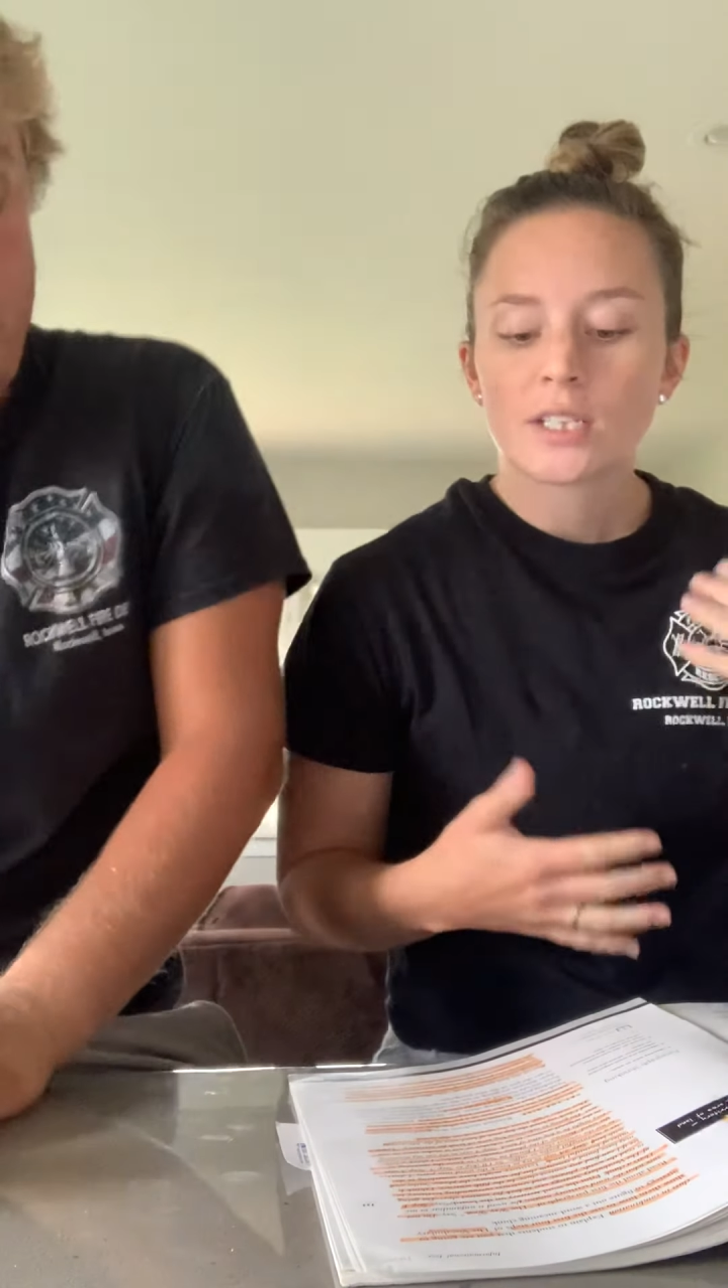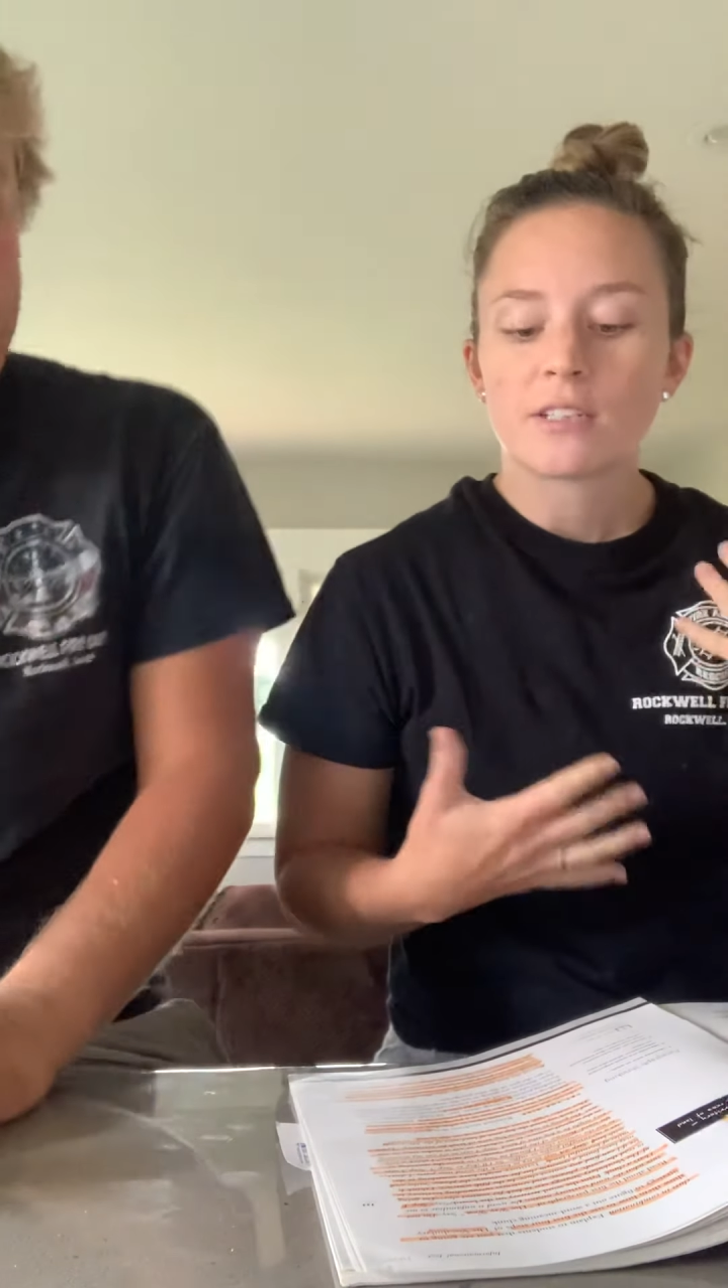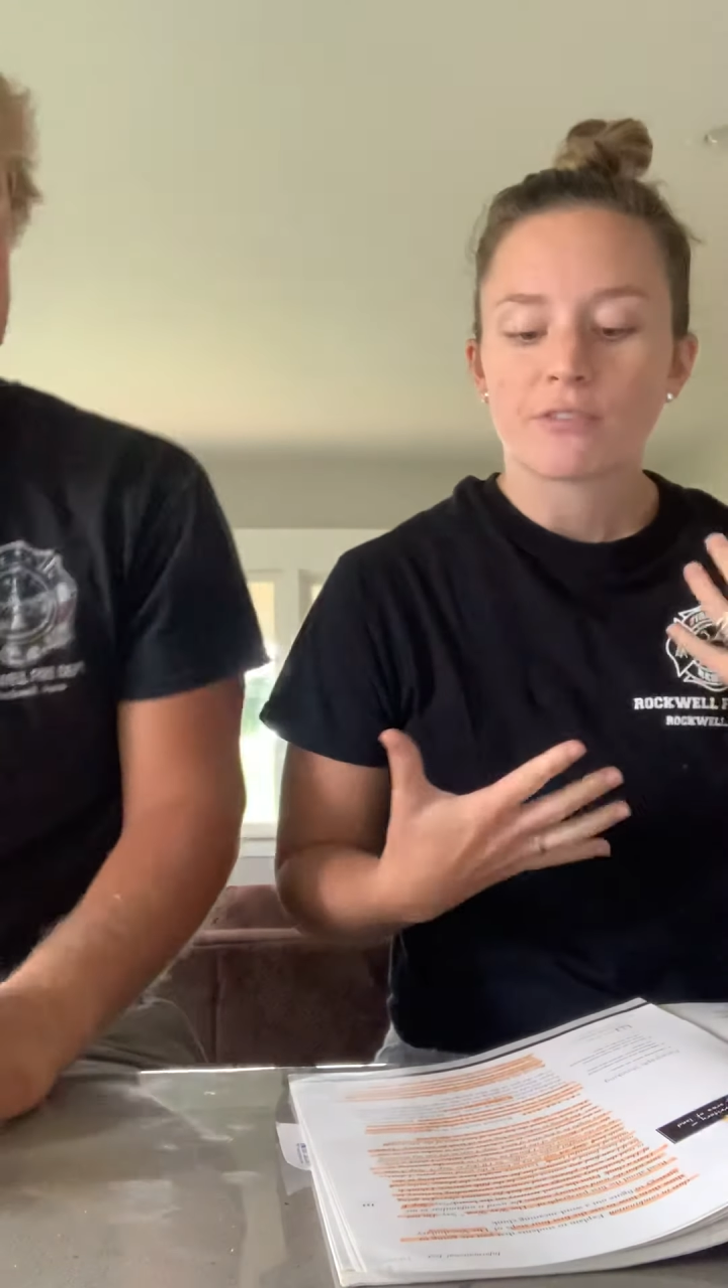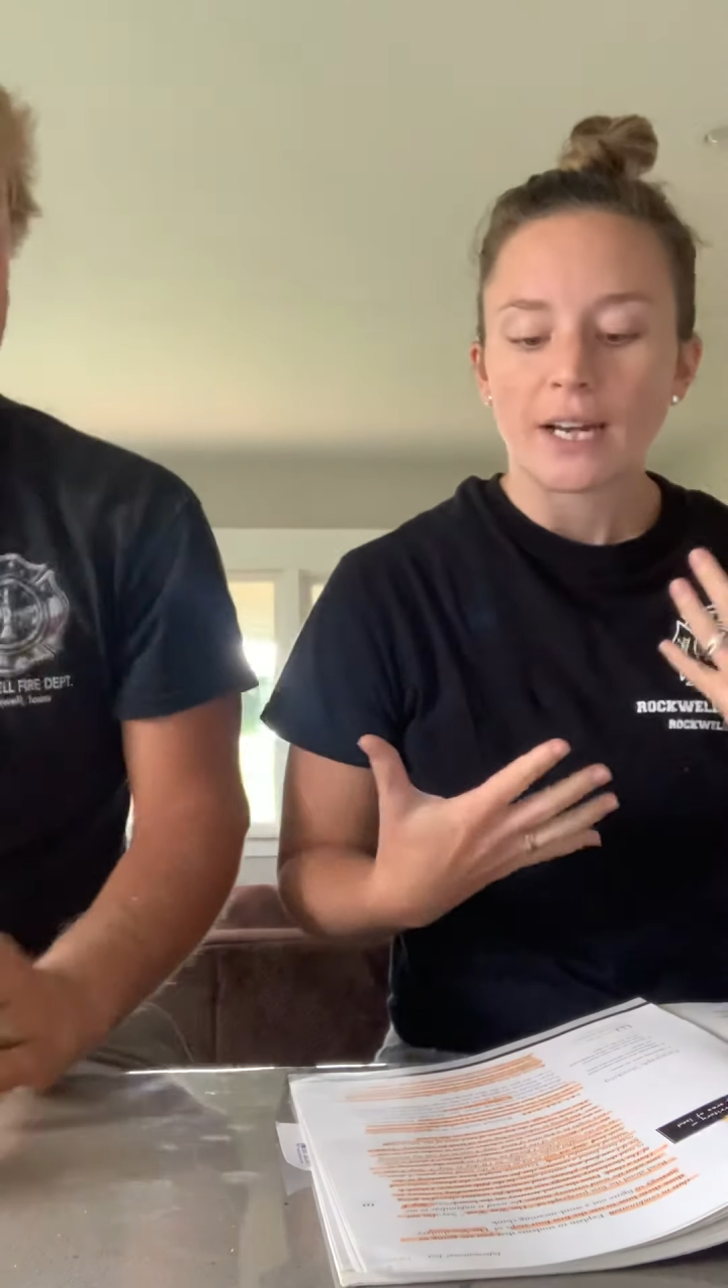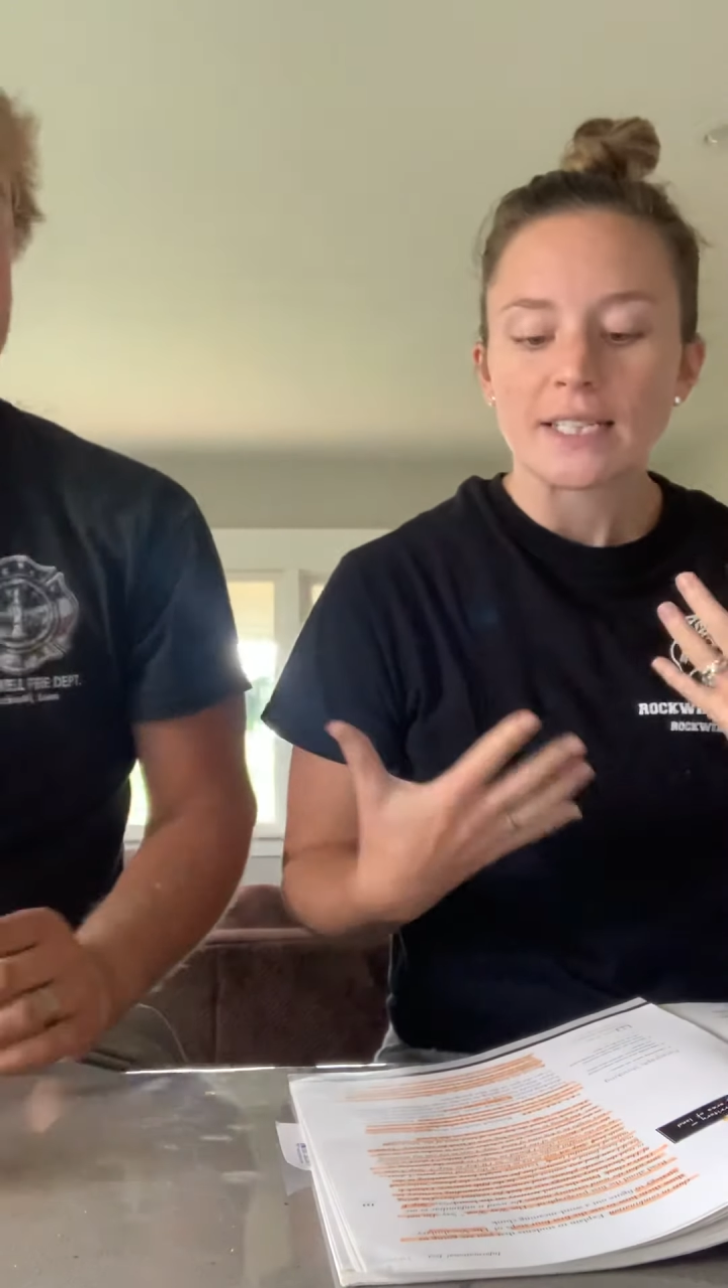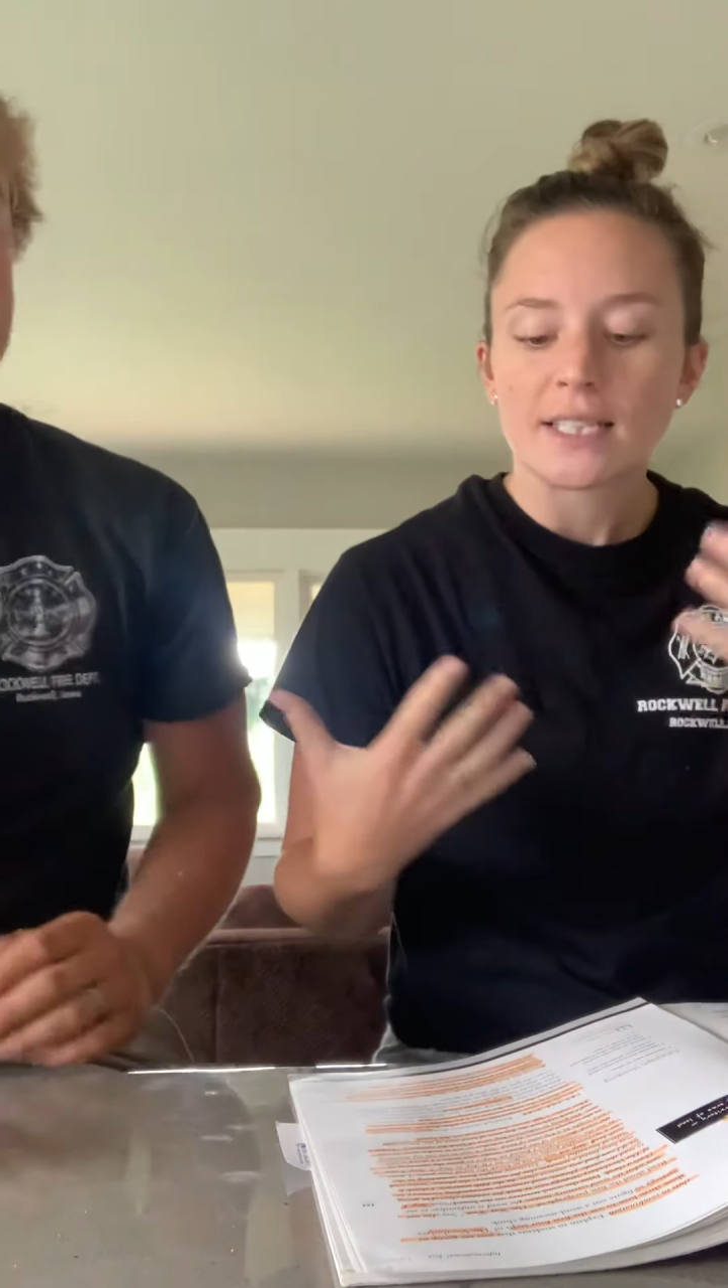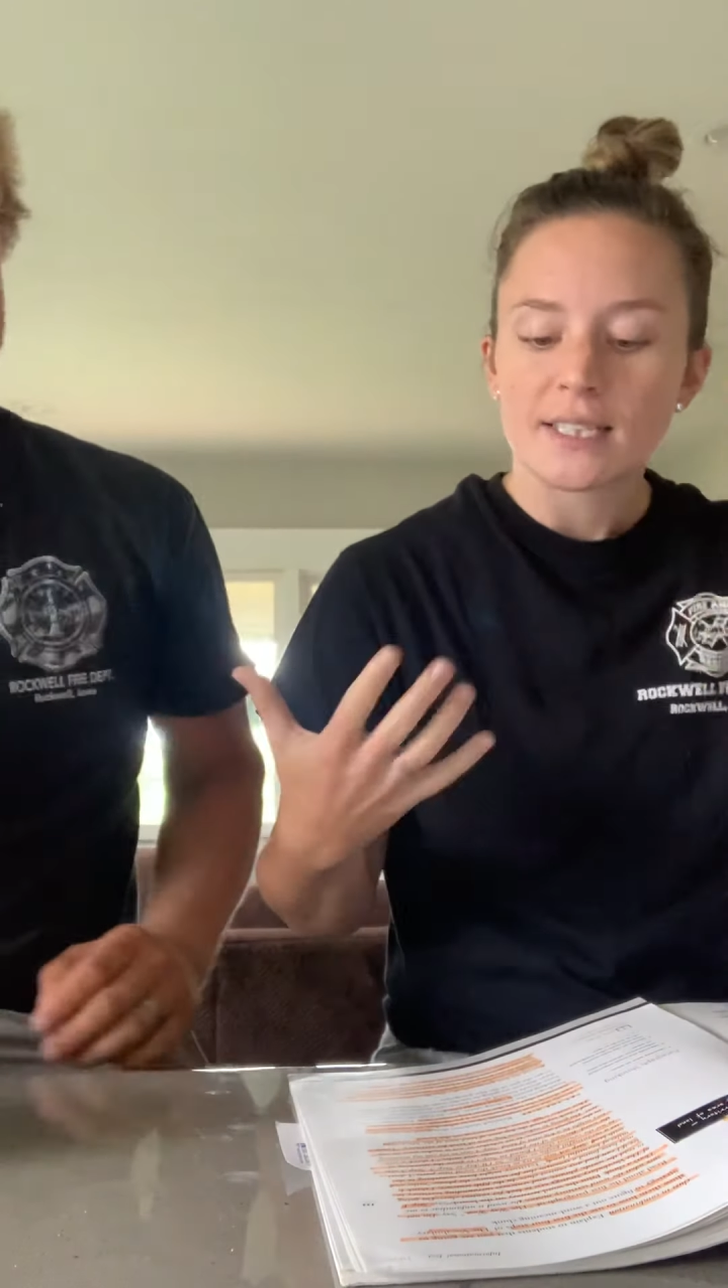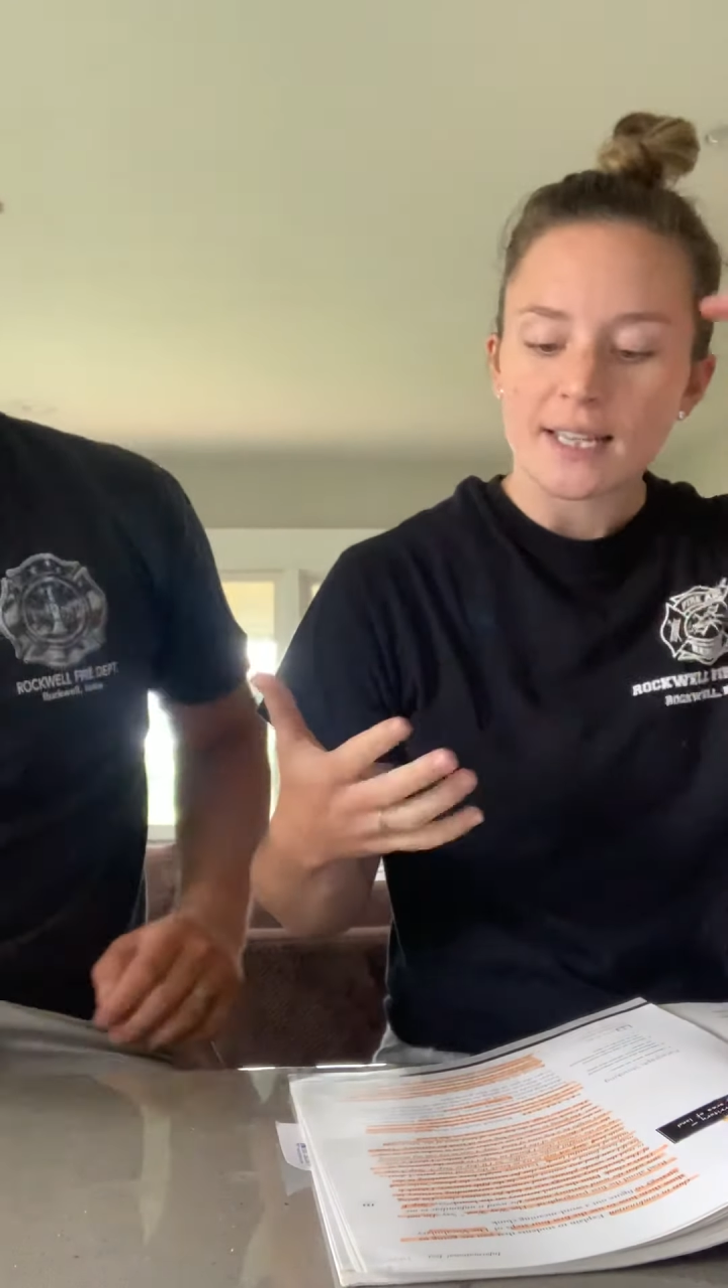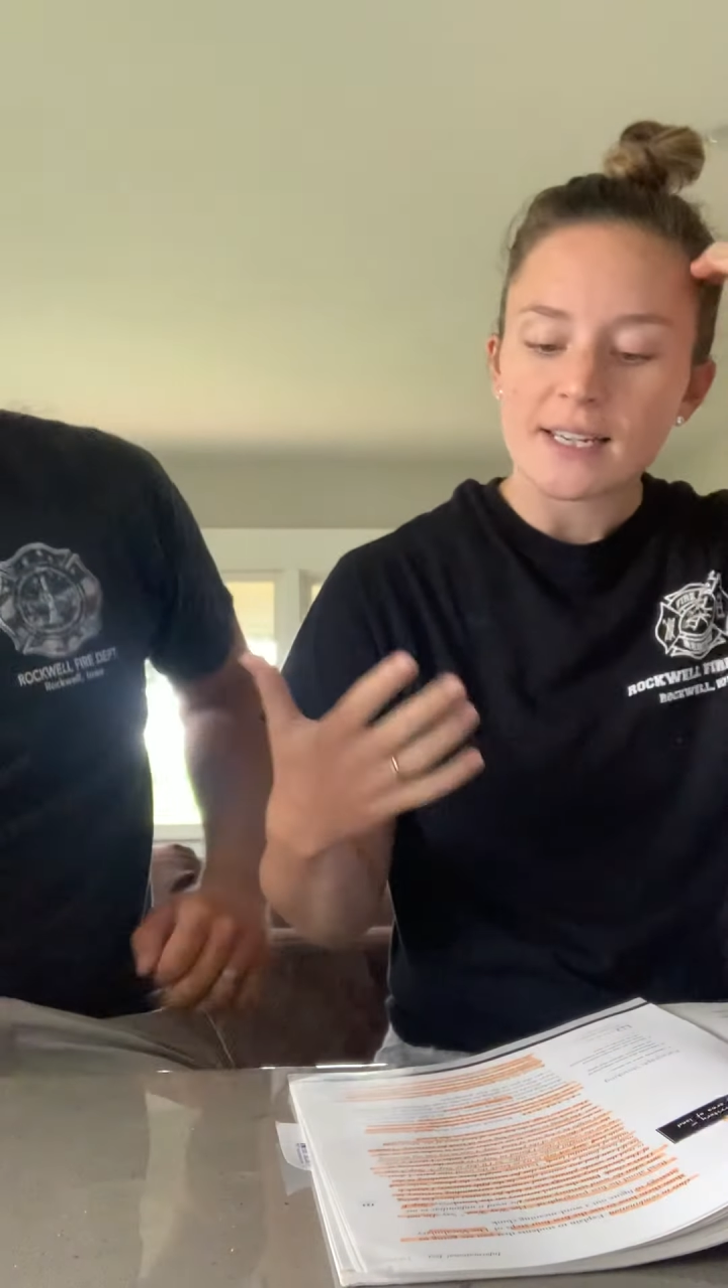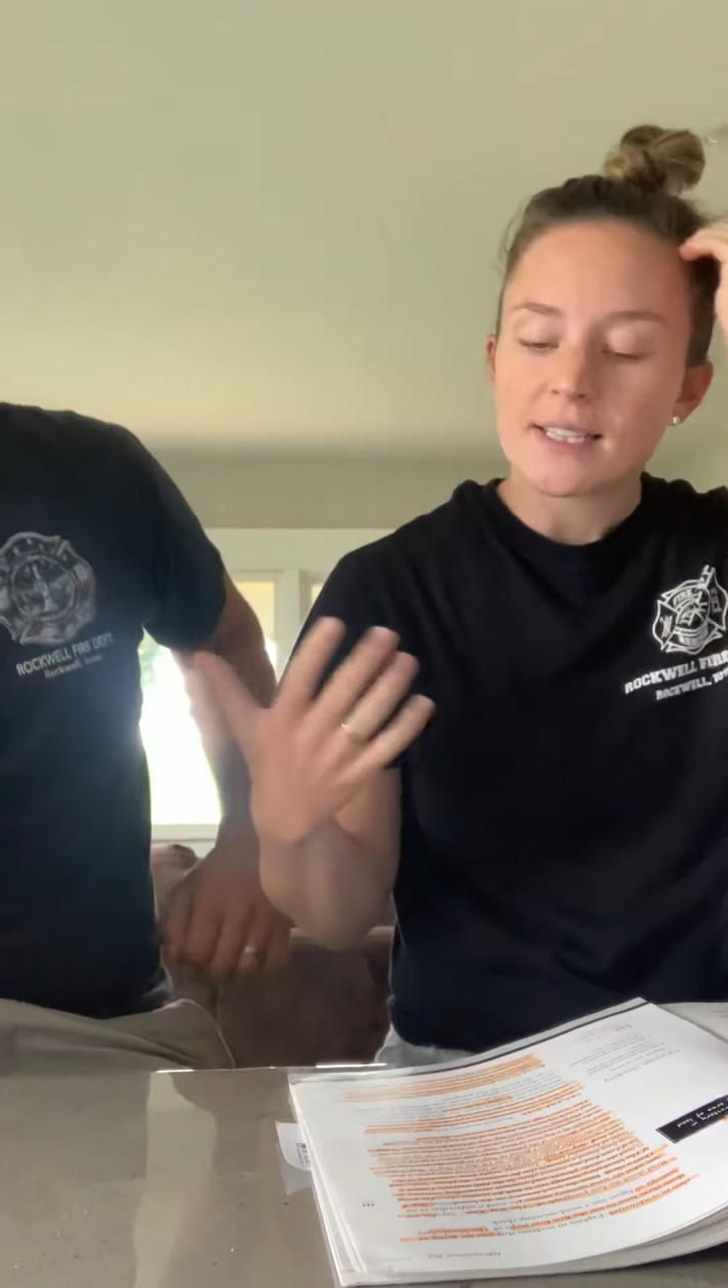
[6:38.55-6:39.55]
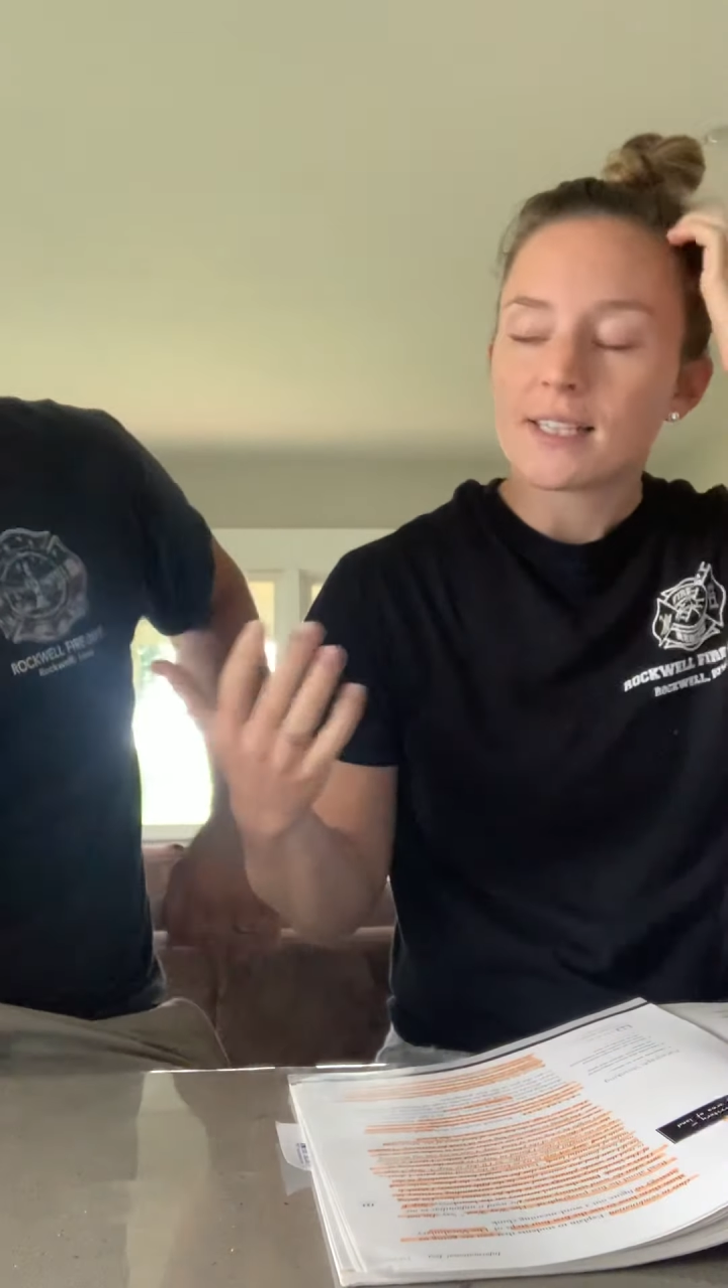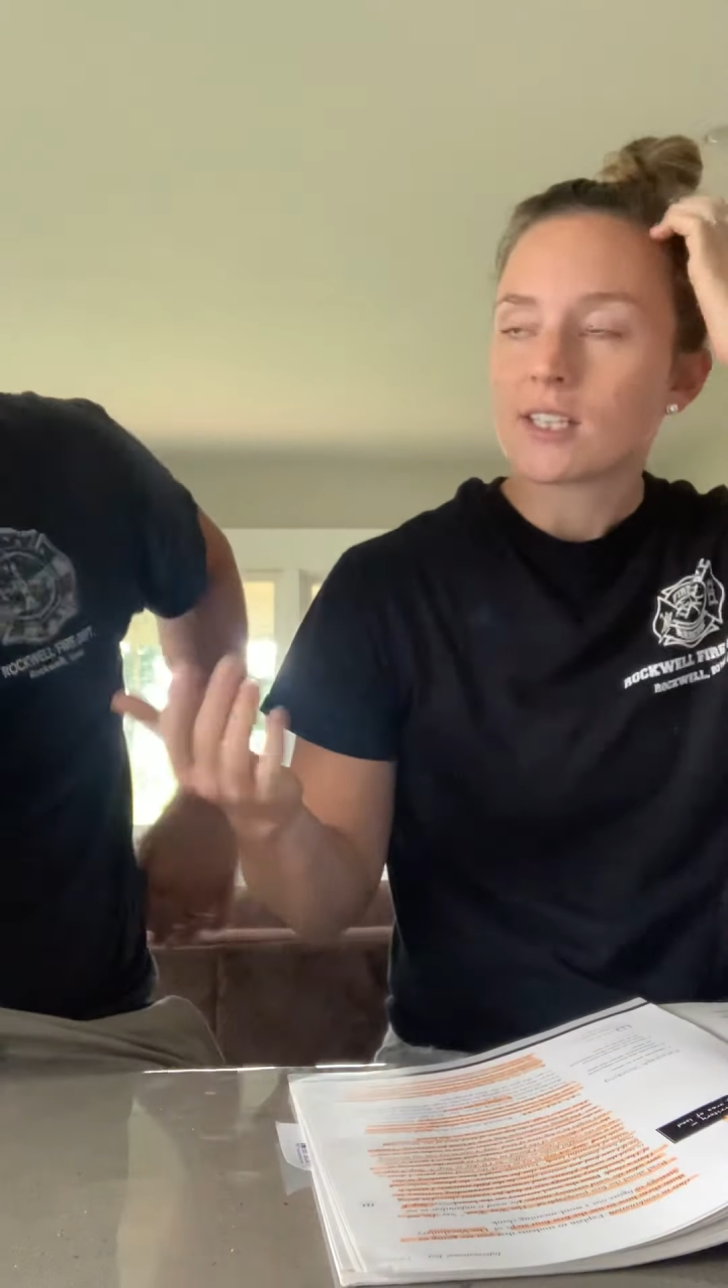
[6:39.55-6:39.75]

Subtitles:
and phrases and sentences